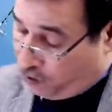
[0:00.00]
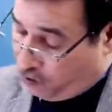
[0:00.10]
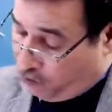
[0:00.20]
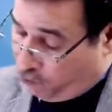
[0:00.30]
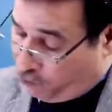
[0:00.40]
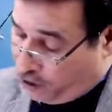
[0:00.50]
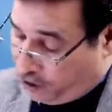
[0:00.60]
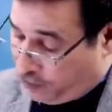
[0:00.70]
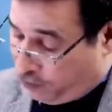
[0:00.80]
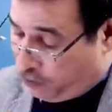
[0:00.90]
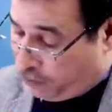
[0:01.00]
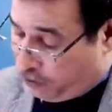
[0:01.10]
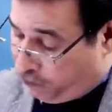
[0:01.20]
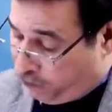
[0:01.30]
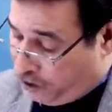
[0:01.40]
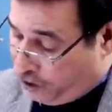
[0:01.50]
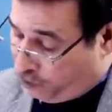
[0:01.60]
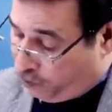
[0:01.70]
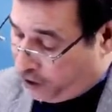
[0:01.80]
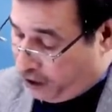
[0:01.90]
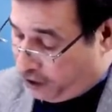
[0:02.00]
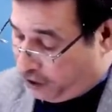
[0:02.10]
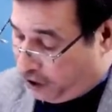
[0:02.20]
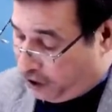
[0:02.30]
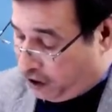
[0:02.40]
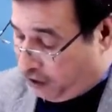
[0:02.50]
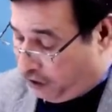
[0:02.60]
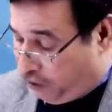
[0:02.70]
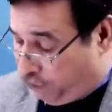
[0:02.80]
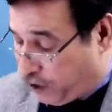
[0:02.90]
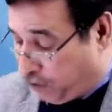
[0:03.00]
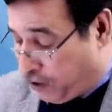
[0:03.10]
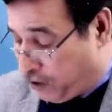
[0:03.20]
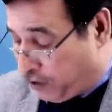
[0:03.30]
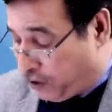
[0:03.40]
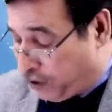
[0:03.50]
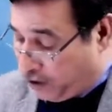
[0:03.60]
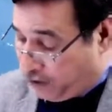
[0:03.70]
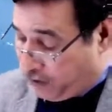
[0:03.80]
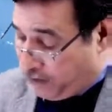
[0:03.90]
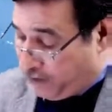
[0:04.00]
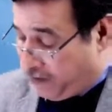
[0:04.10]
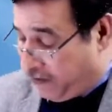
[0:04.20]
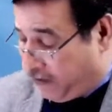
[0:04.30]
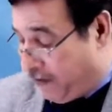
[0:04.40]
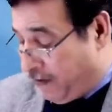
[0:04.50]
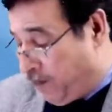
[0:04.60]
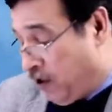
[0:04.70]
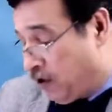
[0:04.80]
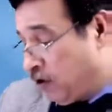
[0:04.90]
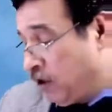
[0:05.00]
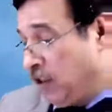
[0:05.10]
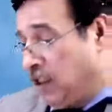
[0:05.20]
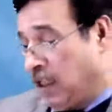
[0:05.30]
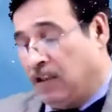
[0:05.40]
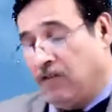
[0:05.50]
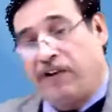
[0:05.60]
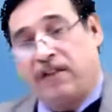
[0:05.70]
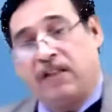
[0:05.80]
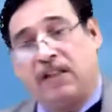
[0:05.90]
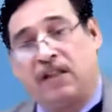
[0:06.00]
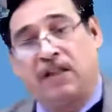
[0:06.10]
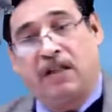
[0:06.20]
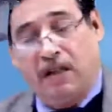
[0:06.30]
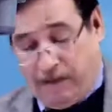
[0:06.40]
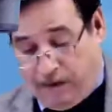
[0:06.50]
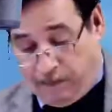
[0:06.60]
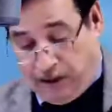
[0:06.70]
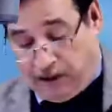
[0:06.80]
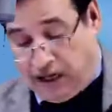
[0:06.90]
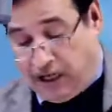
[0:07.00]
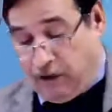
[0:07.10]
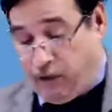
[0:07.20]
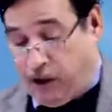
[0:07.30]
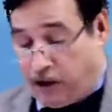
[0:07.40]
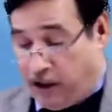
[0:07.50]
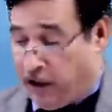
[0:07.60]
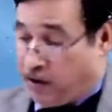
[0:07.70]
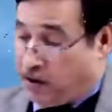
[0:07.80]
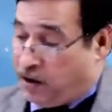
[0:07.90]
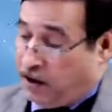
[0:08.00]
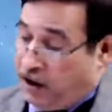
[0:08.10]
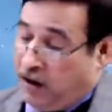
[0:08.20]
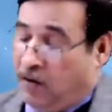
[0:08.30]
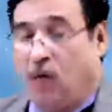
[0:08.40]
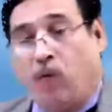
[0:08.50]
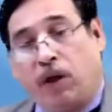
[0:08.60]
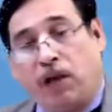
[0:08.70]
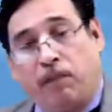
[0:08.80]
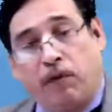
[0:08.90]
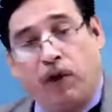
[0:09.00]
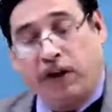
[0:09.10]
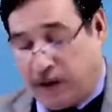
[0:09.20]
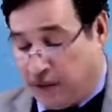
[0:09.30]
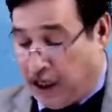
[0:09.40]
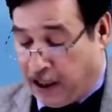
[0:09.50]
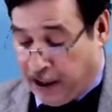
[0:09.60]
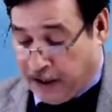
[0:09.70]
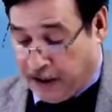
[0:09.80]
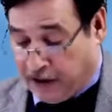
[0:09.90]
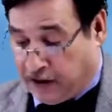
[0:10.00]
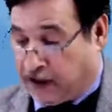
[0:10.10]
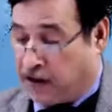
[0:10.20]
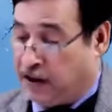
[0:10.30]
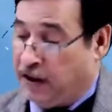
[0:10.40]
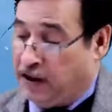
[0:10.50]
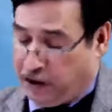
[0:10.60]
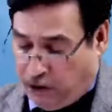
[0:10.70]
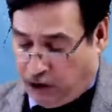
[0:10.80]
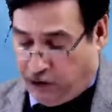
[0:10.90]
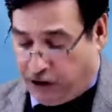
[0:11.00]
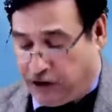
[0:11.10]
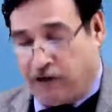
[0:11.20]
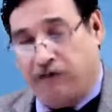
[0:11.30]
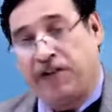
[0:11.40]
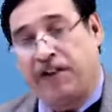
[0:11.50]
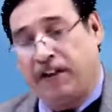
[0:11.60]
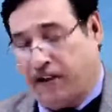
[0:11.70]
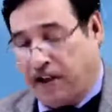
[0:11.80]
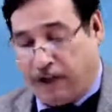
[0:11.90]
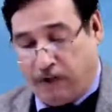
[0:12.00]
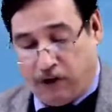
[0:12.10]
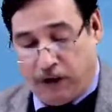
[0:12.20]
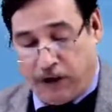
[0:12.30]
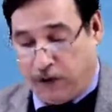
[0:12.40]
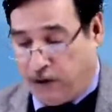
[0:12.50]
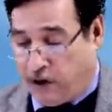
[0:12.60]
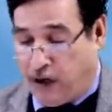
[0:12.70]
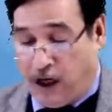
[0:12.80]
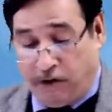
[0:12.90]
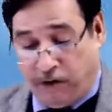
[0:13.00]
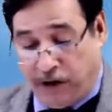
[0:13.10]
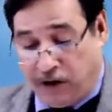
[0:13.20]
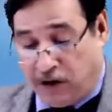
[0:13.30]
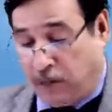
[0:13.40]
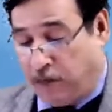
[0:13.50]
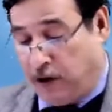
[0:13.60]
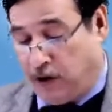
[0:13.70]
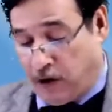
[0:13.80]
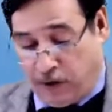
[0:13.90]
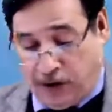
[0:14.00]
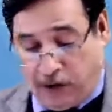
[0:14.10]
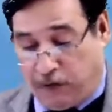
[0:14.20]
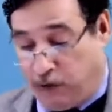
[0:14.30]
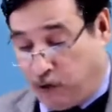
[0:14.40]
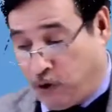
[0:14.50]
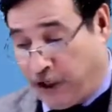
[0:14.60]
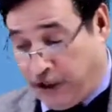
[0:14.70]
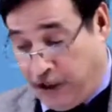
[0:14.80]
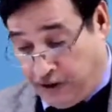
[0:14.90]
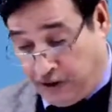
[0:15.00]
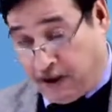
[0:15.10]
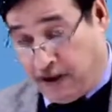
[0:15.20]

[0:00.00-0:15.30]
what disclosure we need to make regarding the investments. So these are the facets regarding which AS13 will provide some guideline. As I said, it's not a very tough standard, I've already told you. However, the chapter is not going to be quite easy,